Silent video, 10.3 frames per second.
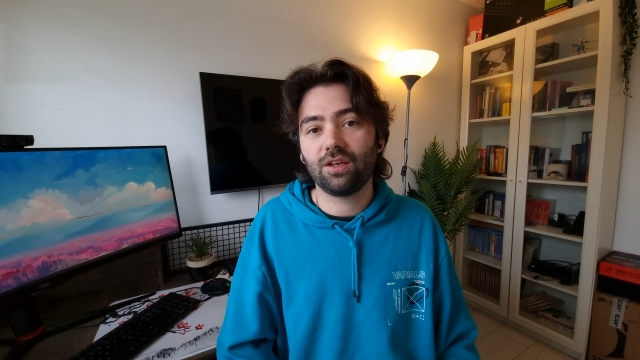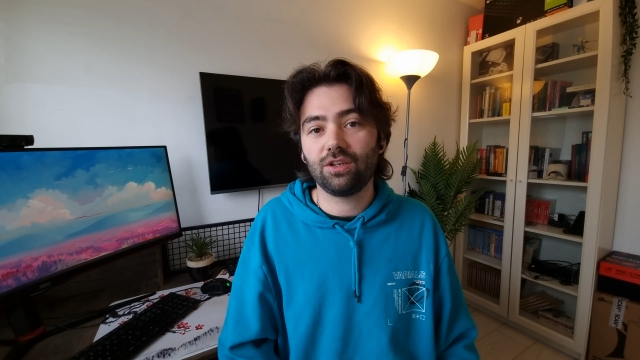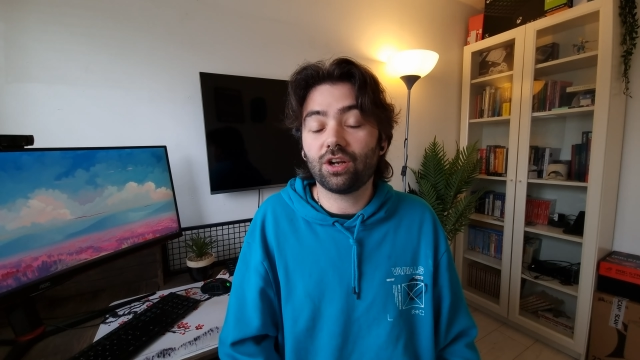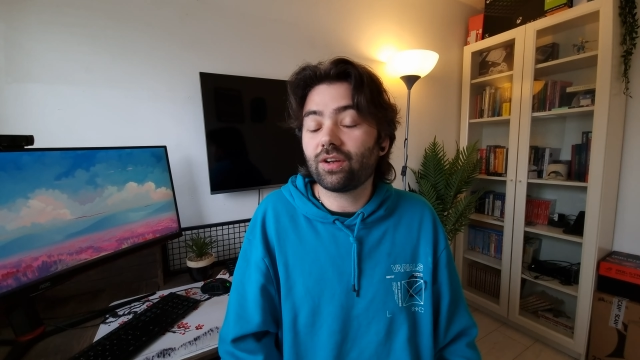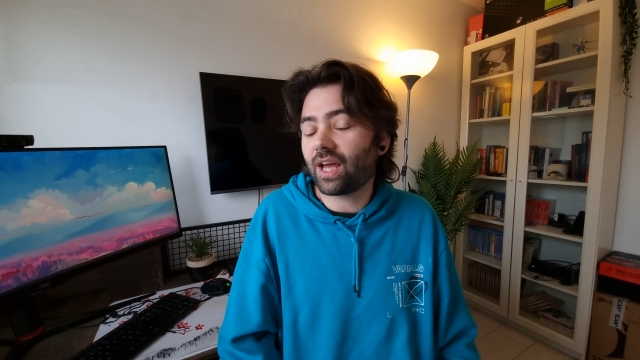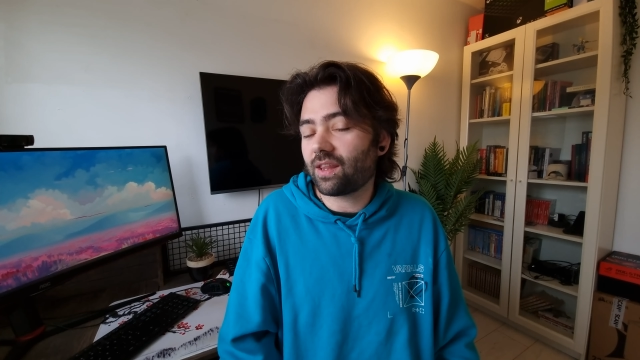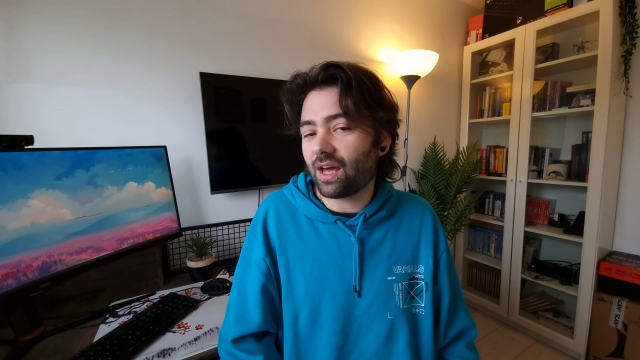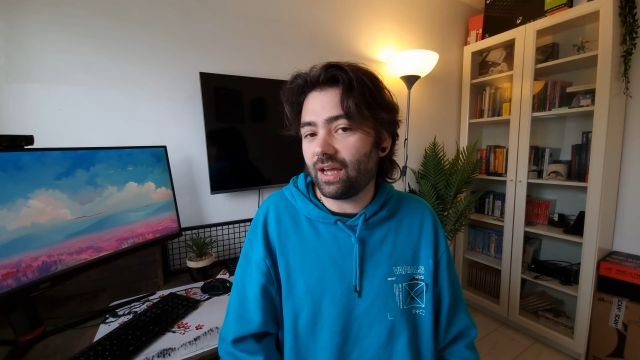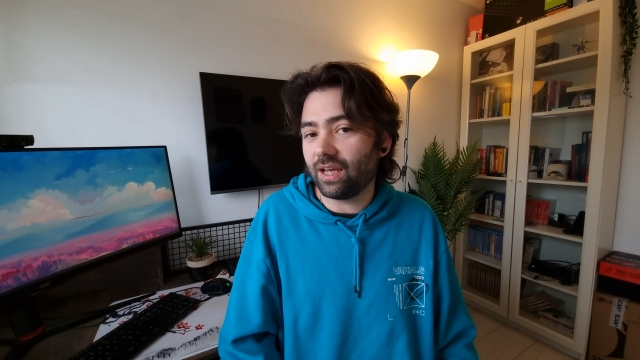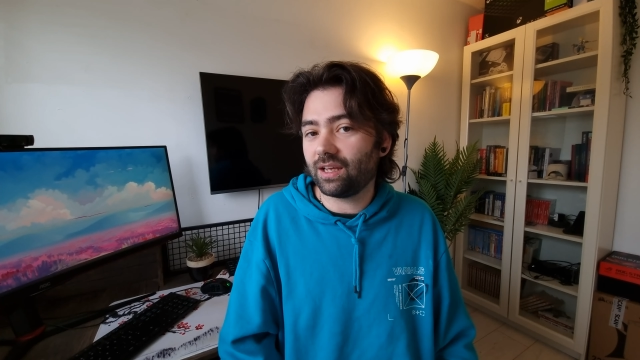You don't get
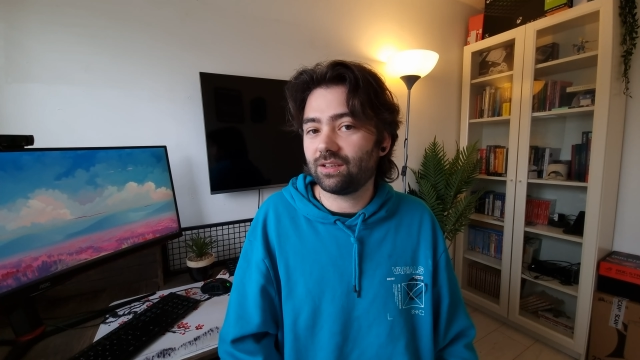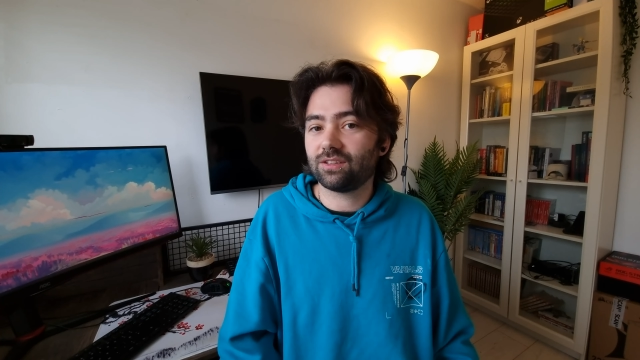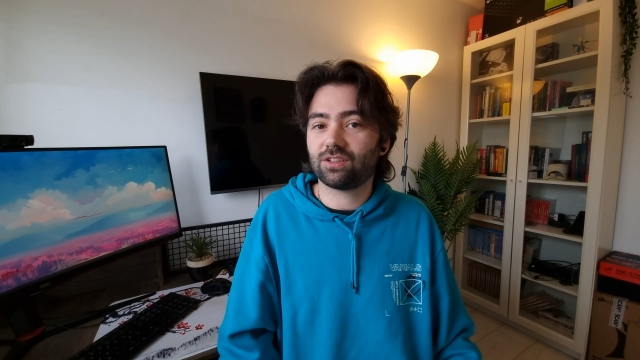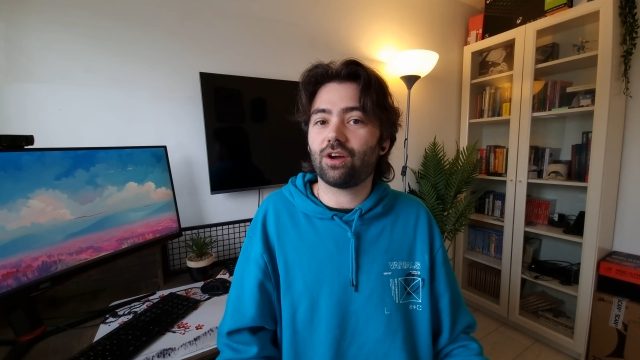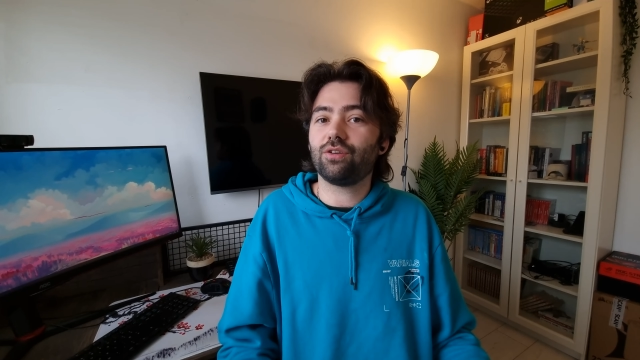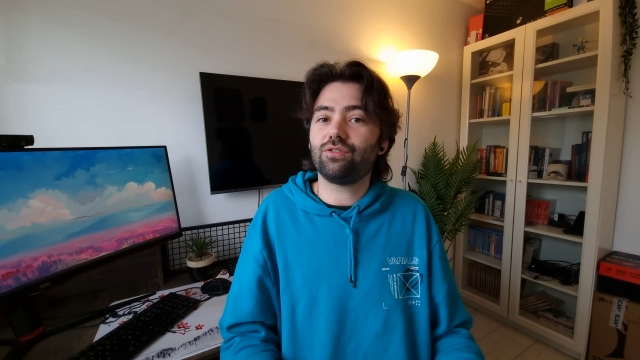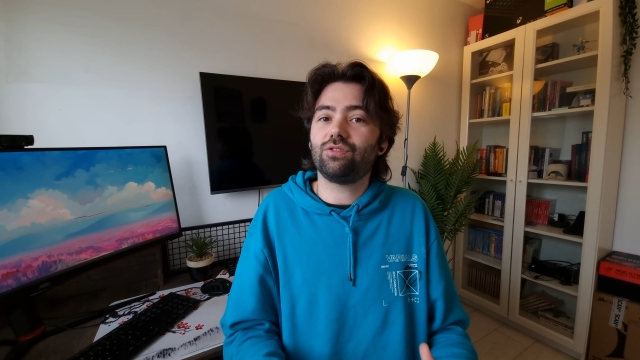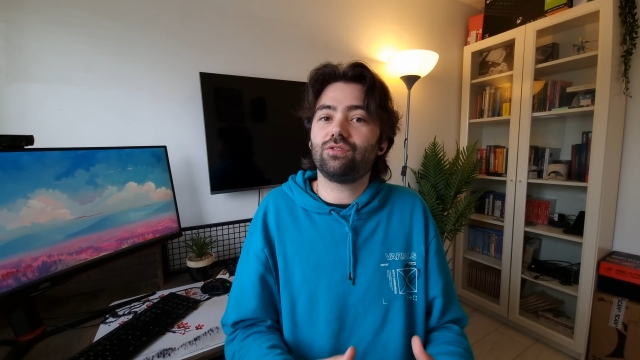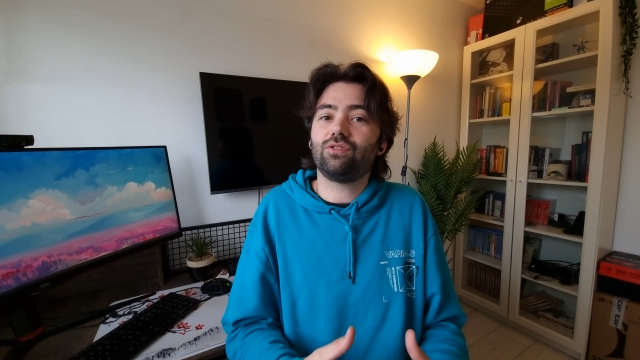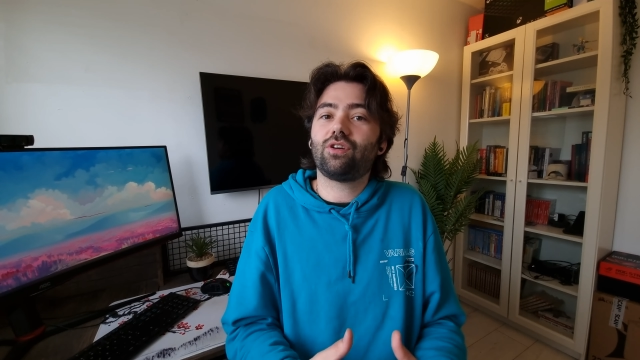that here, so
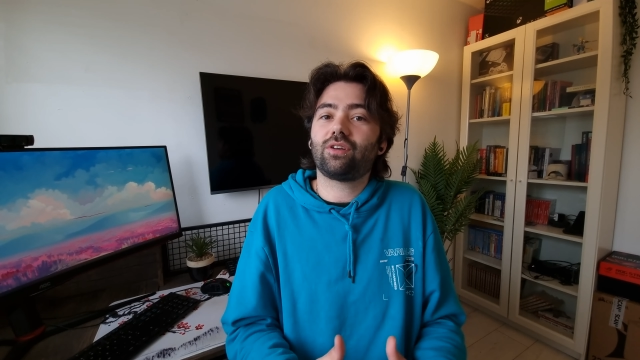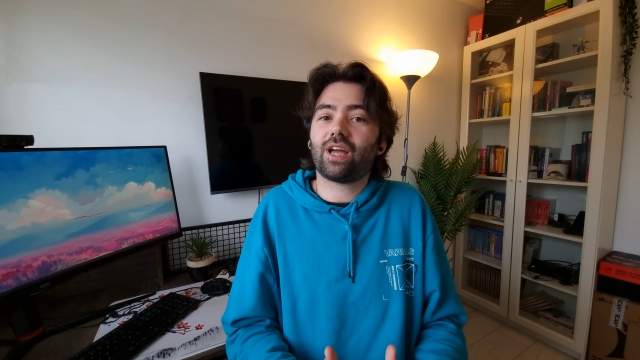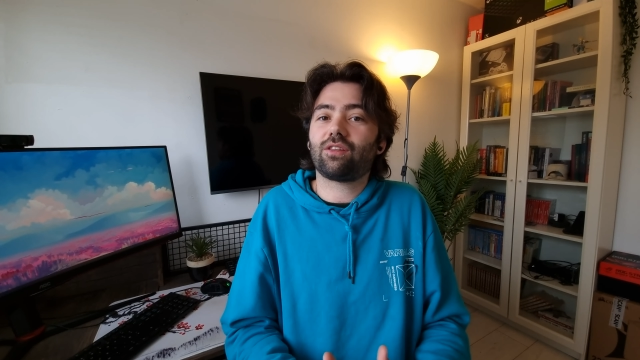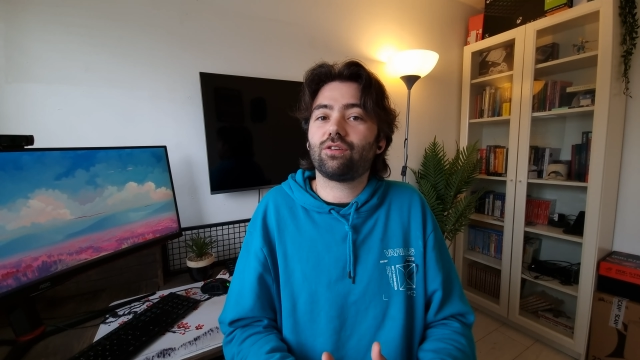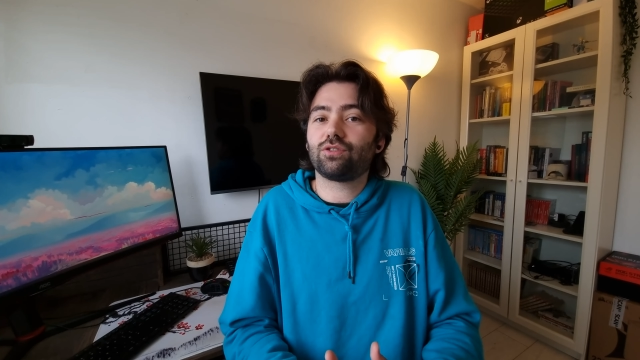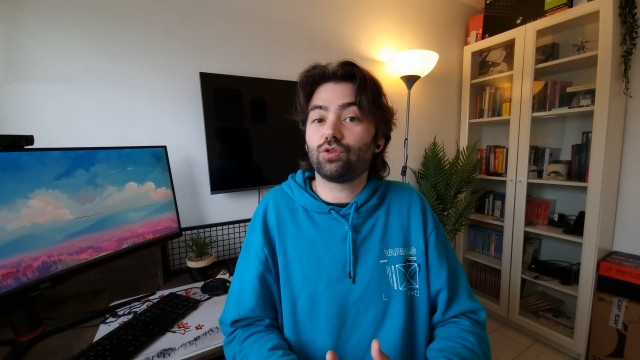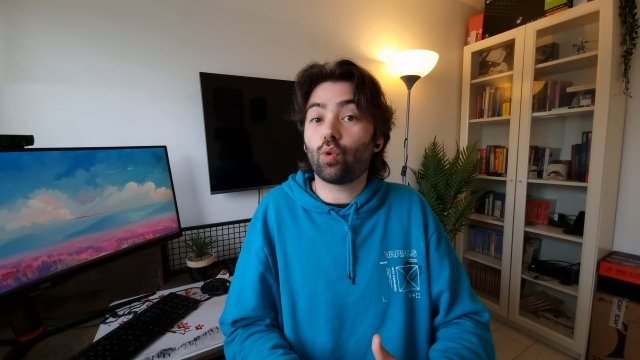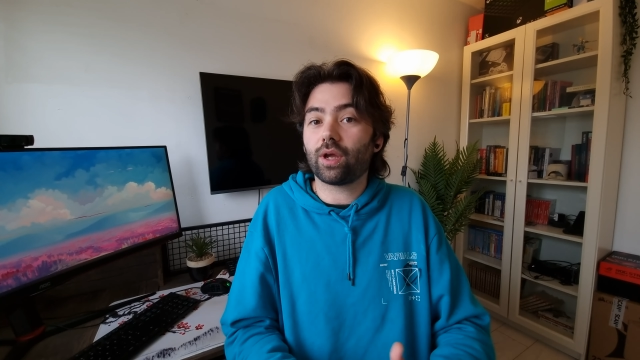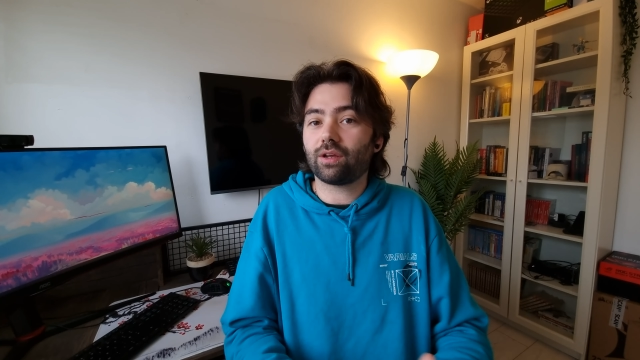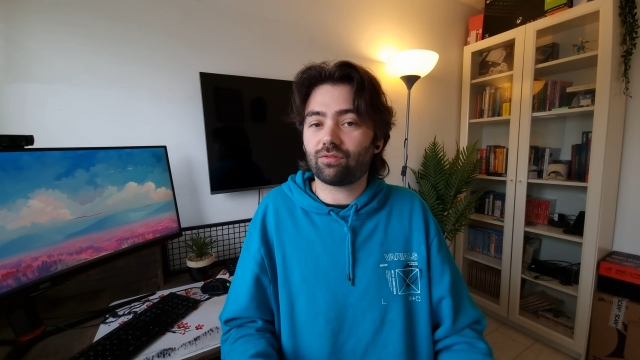you don't get those
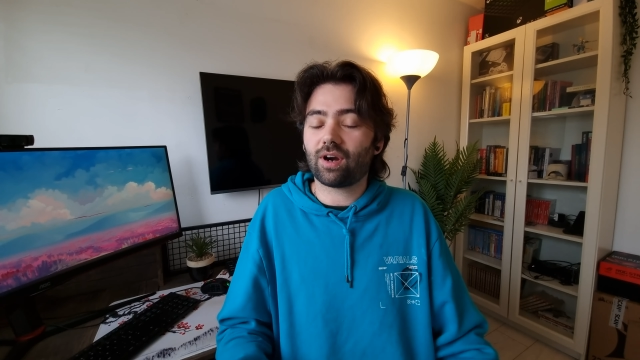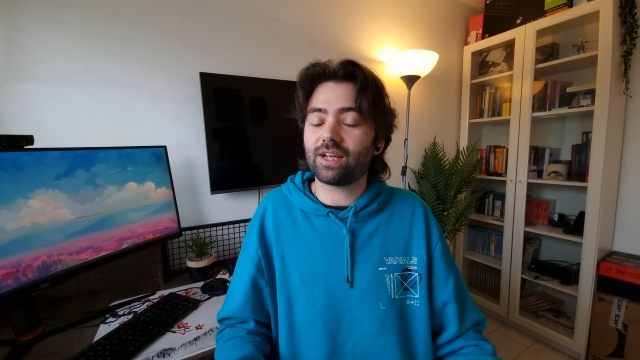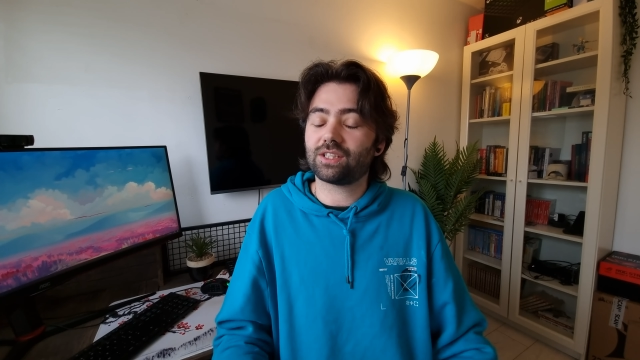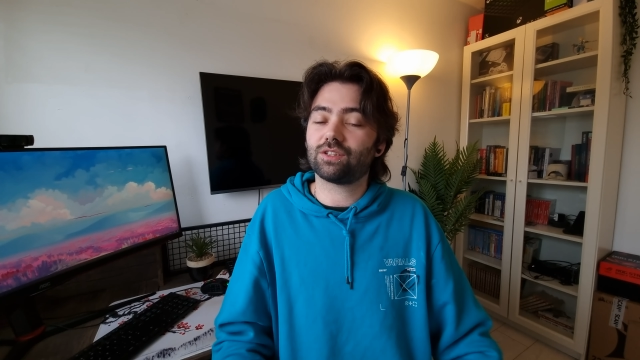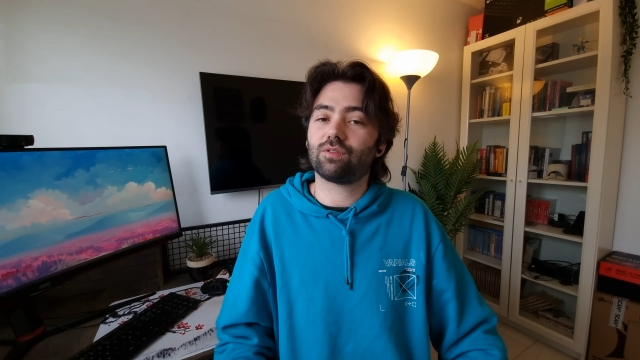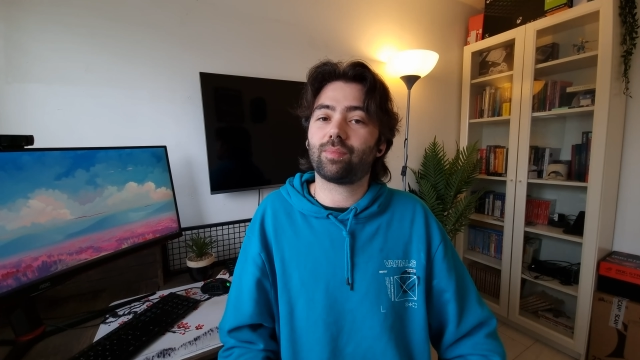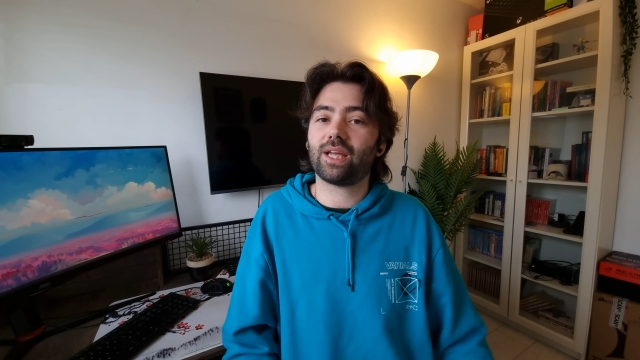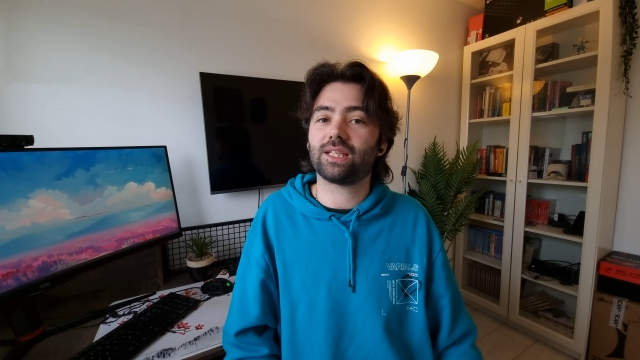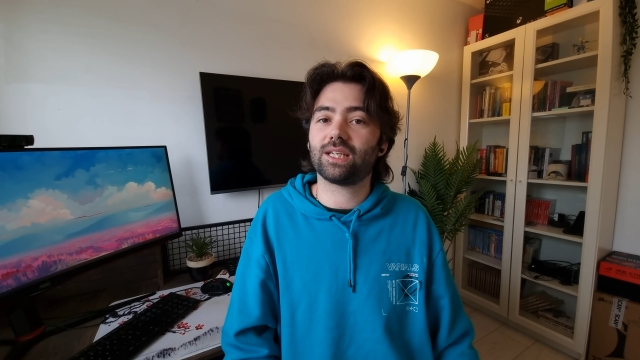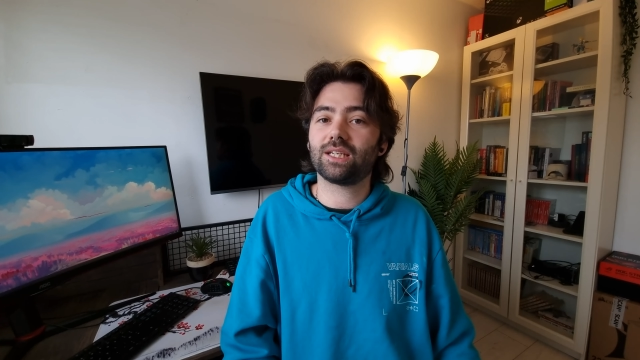annoying phrases
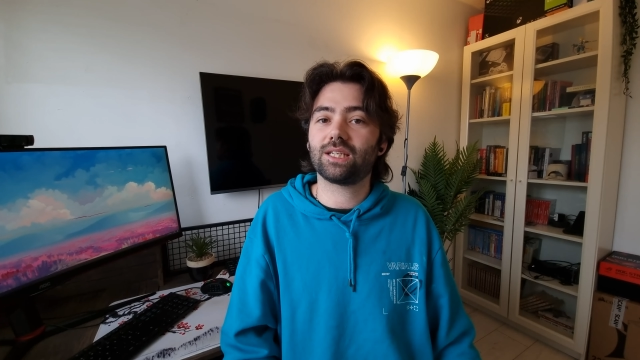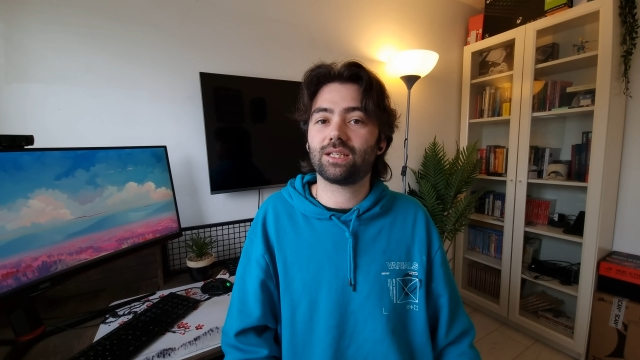repeated.